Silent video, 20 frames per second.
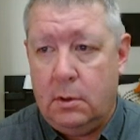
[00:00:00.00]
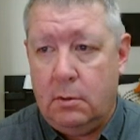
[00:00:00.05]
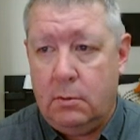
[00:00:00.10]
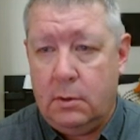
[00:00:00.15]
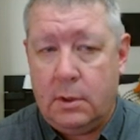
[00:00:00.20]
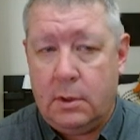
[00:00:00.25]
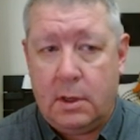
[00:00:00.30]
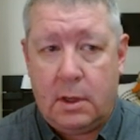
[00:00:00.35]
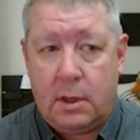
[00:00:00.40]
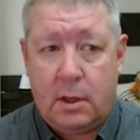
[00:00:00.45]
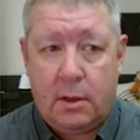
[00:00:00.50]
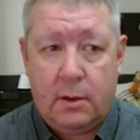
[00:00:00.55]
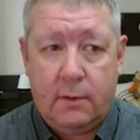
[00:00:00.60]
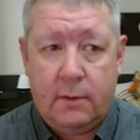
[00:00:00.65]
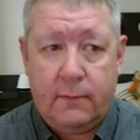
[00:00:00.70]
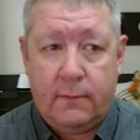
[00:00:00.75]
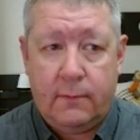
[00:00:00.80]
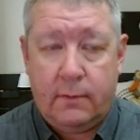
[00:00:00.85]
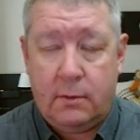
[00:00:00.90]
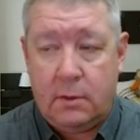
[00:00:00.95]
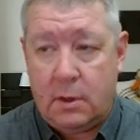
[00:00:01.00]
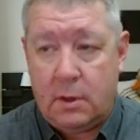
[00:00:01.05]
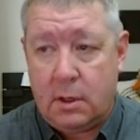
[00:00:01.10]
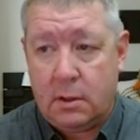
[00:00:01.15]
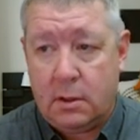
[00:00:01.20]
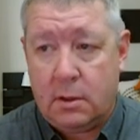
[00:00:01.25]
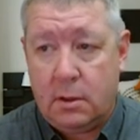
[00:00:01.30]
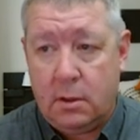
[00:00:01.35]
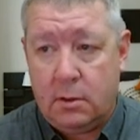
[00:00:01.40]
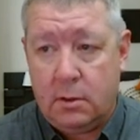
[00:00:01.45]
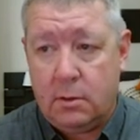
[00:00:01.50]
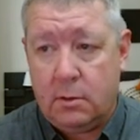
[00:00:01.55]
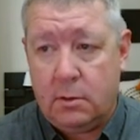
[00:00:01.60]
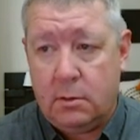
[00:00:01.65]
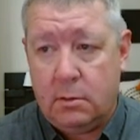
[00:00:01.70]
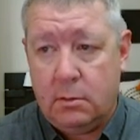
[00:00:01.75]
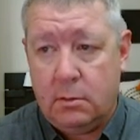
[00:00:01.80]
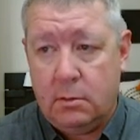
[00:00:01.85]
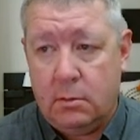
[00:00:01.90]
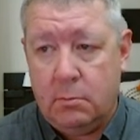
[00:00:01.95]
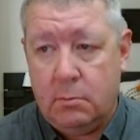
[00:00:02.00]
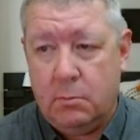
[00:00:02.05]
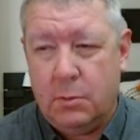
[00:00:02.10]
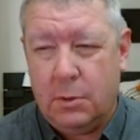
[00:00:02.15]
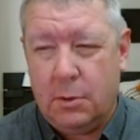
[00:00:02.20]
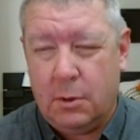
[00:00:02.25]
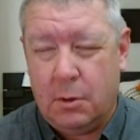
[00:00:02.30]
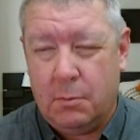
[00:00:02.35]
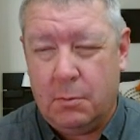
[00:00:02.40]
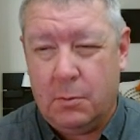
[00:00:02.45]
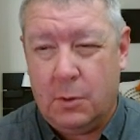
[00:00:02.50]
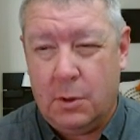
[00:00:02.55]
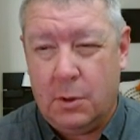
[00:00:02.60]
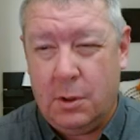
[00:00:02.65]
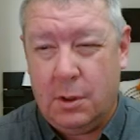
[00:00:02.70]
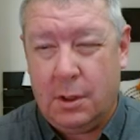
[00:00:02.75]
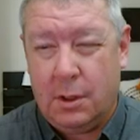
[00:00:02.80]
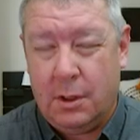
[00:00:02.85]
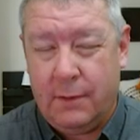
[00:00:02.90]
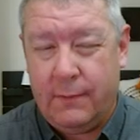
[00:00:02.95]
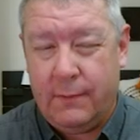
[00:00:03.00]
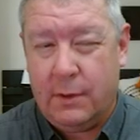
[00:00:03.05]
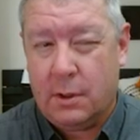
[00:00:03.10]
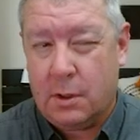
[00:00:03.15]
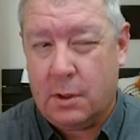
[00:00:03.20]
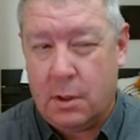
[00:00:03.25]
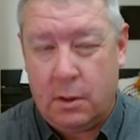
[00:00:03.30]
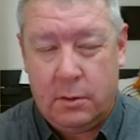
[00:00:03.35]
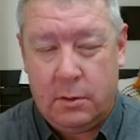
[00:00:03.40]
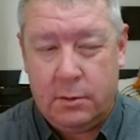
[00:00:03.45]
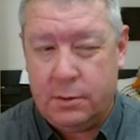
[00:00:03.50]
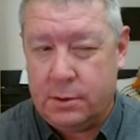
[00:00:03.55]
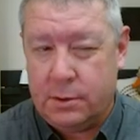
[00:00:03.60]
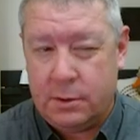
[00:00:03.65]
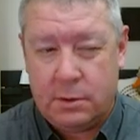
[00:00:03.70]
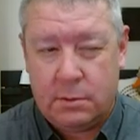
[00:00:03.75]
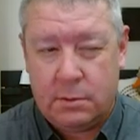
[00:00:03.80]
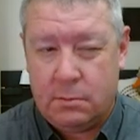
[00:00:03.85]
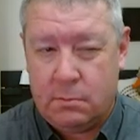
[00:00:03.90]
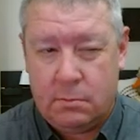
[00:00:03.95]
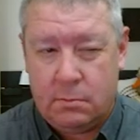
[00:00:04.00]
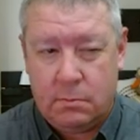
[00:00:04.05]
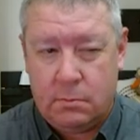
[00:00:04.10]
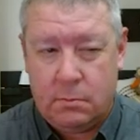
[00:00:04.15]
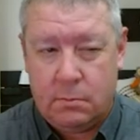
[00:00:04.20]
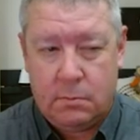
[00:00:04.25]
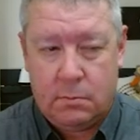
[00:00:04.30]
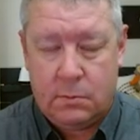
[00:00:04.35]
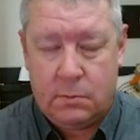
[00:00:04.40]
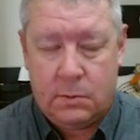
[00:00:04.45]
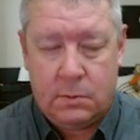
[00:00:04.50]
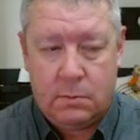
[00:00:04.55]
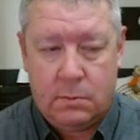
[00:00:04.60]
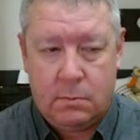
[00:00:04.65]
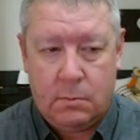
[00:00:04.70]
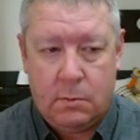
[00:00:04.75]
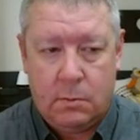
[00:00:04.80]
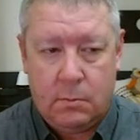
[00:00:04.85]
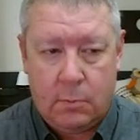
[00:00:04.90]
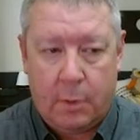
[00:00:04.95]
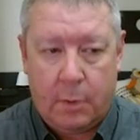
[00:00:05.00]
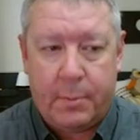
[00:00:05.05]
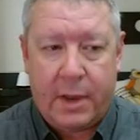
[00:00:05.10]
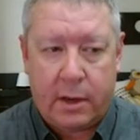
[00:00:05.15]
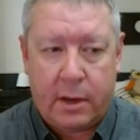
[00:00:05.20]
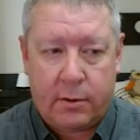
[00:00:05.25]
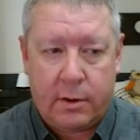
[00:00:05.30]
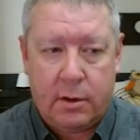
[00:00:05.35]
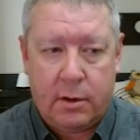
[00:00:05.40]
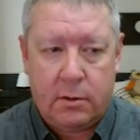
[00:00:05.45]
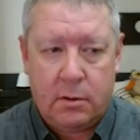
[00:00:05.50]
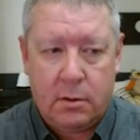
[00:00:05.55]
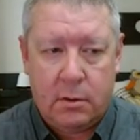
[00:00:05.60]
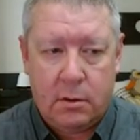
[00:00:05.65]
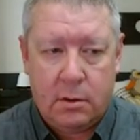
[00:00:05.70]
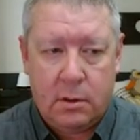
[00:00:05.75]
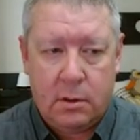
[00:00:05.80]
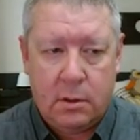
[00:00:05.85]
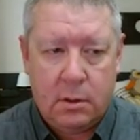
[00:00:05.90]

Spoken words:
It would have not a color, but I'm going to give it a color, just a background.